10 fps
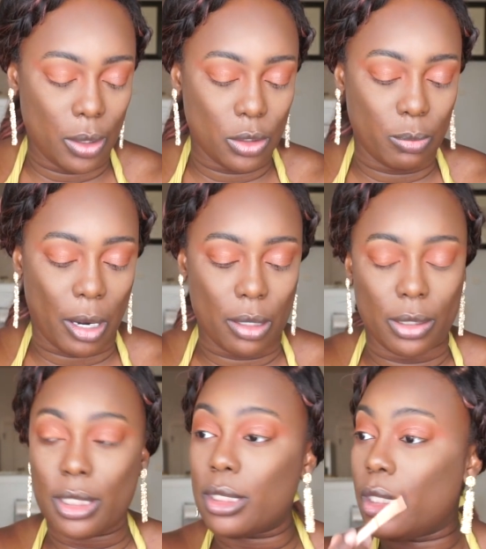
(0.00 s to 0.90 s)
sparkle.
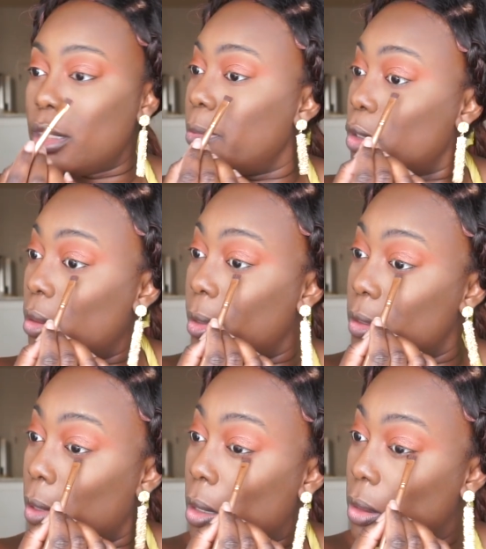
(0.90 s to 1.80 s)
It doesn't need to be too much
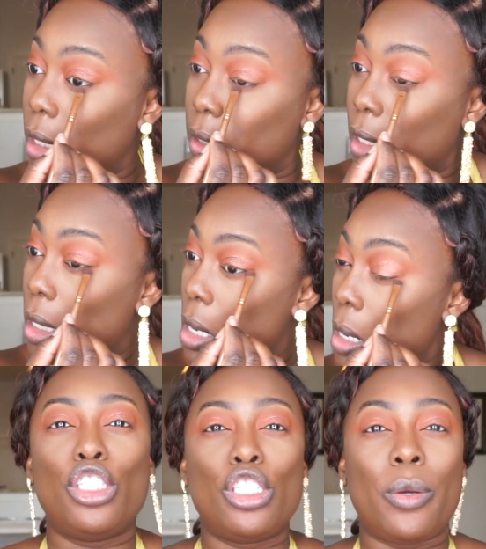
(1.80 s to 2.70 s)
sparkle down there.
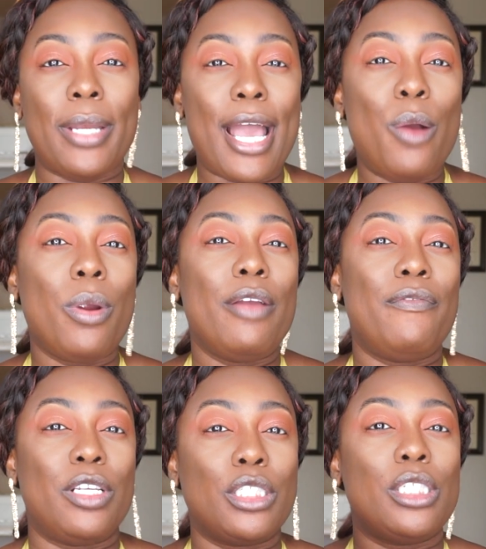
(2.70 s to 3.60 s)
So now we're
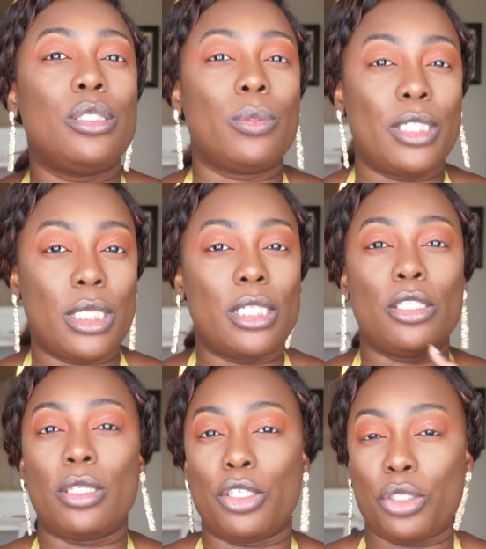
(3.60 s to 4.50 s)
officially switching
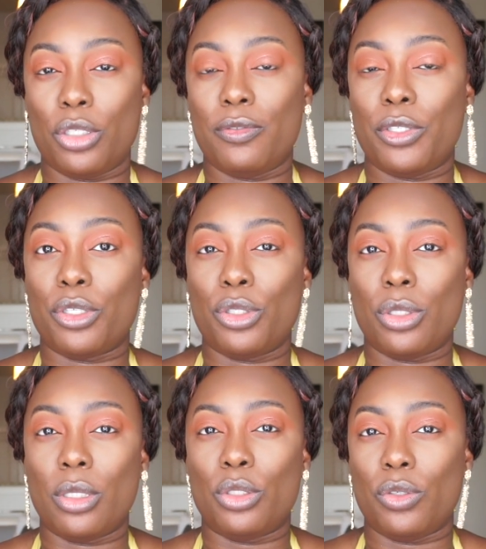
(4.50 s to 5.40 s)
to this
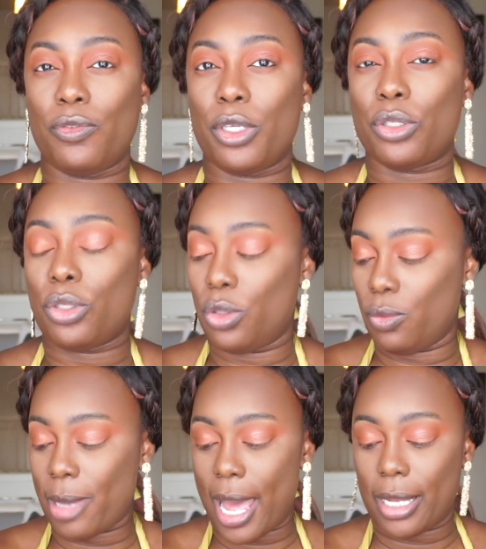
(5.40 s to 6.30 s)
Juvia's
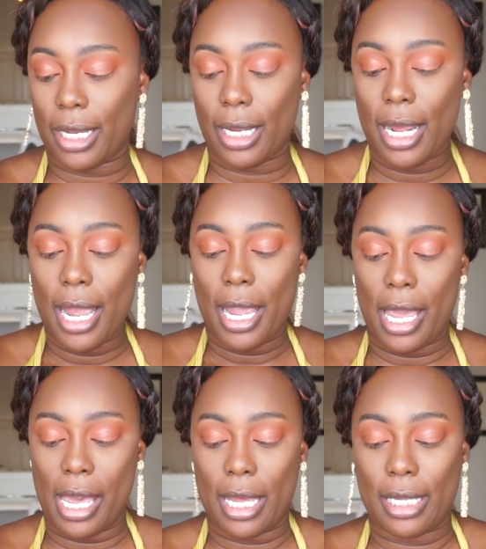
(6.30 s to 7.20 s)
2 palette,
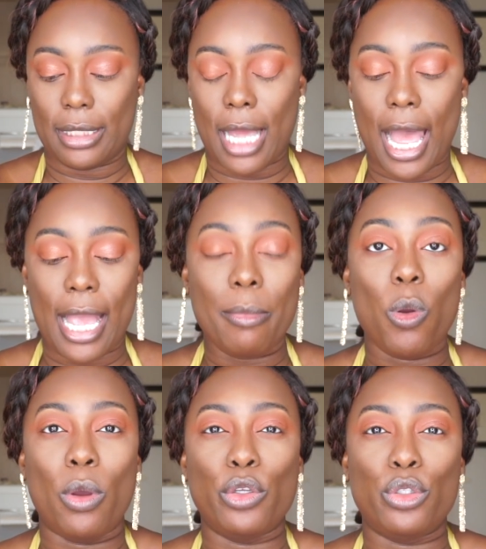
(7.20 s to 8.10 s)
and I'm
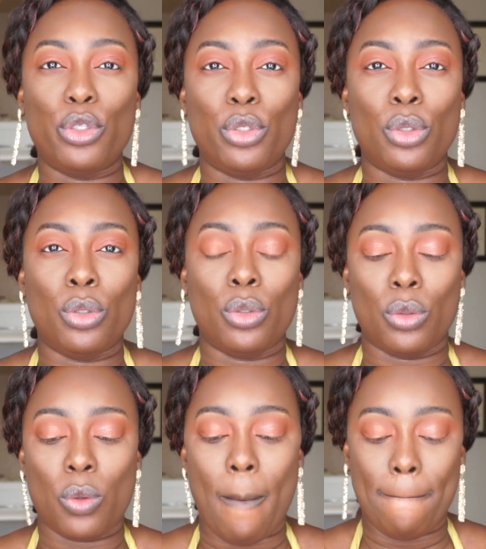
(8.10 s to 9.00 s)
going
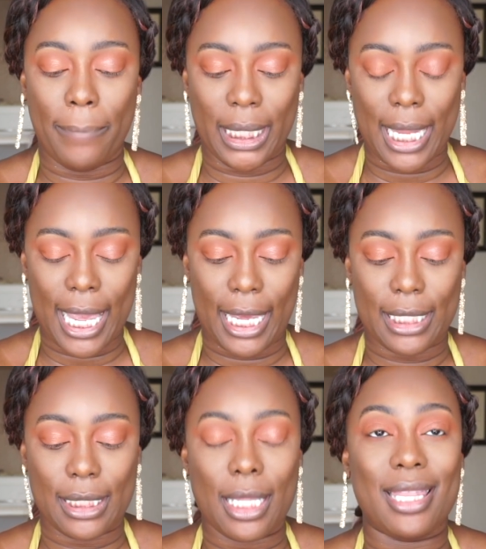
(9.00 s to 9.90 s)
to
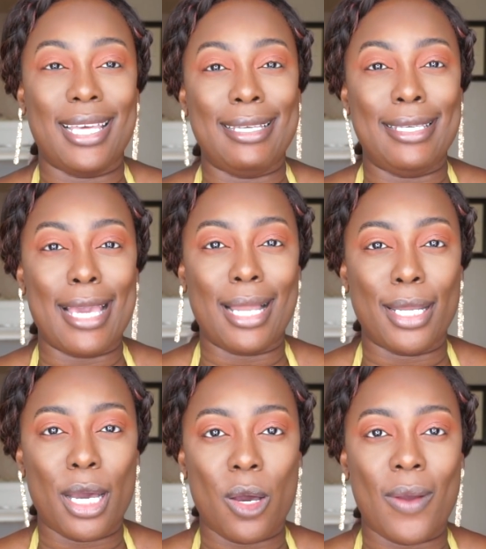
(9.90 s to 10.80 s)
blend the
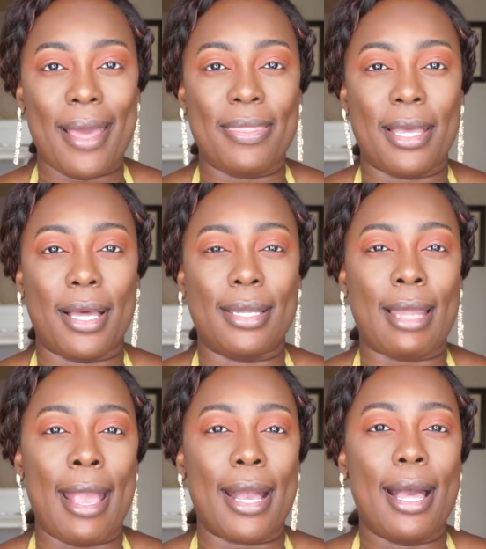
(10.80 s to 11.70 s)
yellow and the
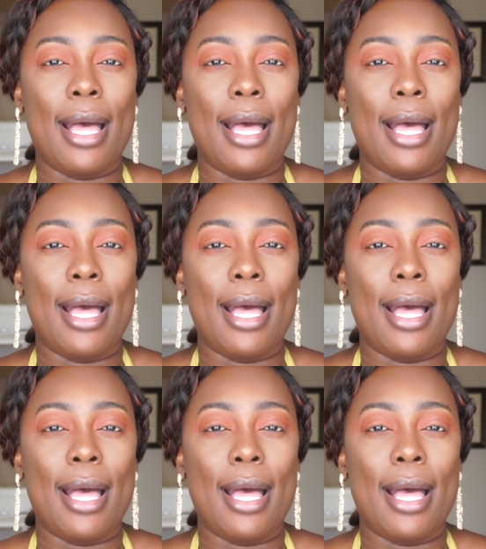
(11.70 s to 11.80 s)
like